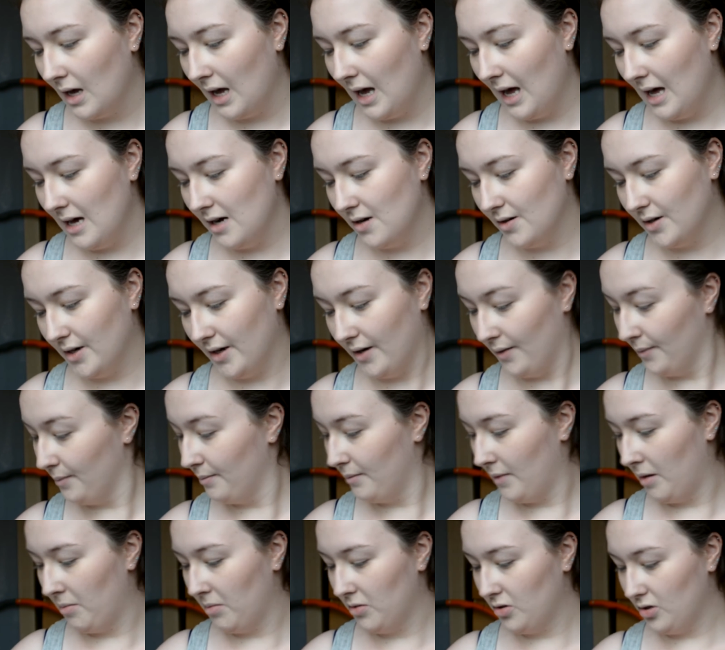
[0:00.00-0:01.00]
I don't know,
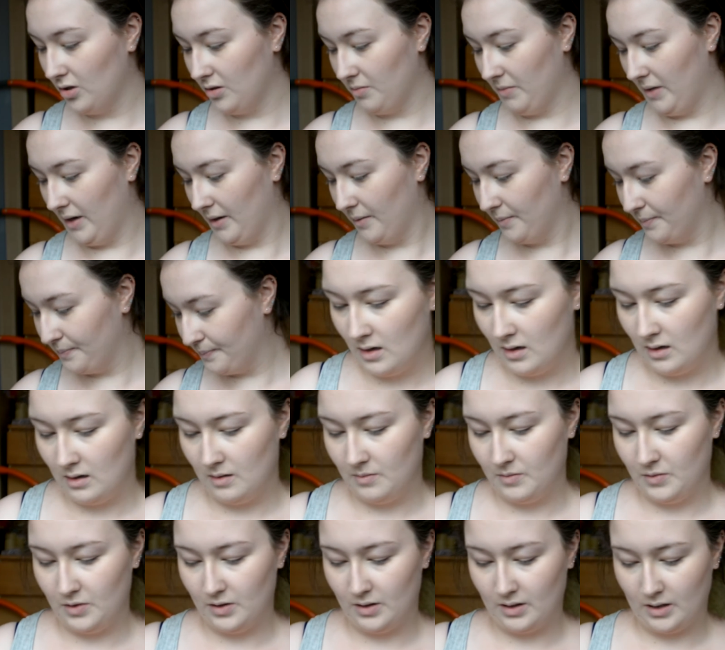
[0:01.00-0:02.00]
maybe it's just me.
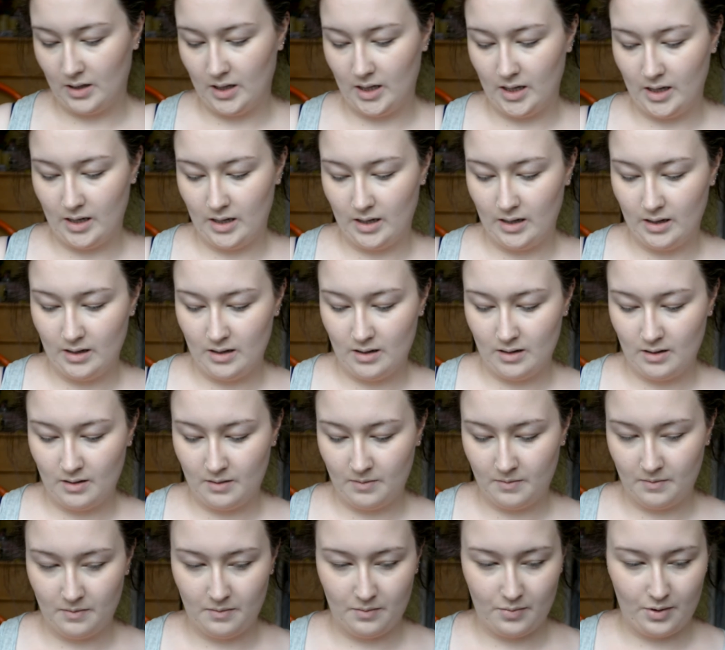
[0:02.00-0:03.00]
I'm just gonna
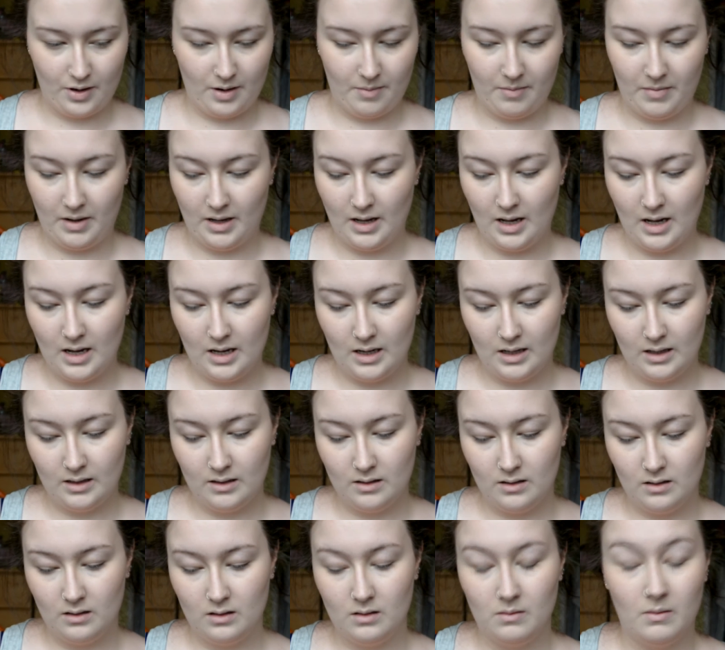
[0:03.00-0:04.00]
prep my
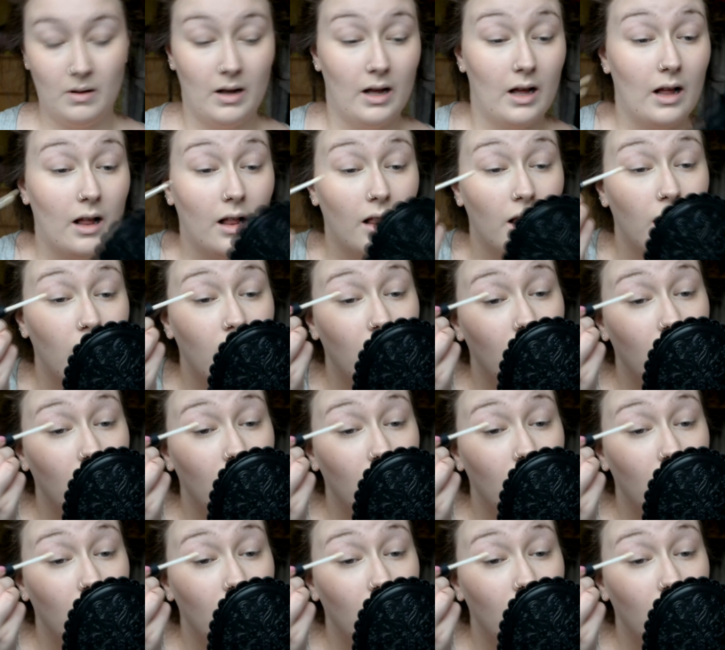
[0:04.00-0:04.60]
eyelids as well.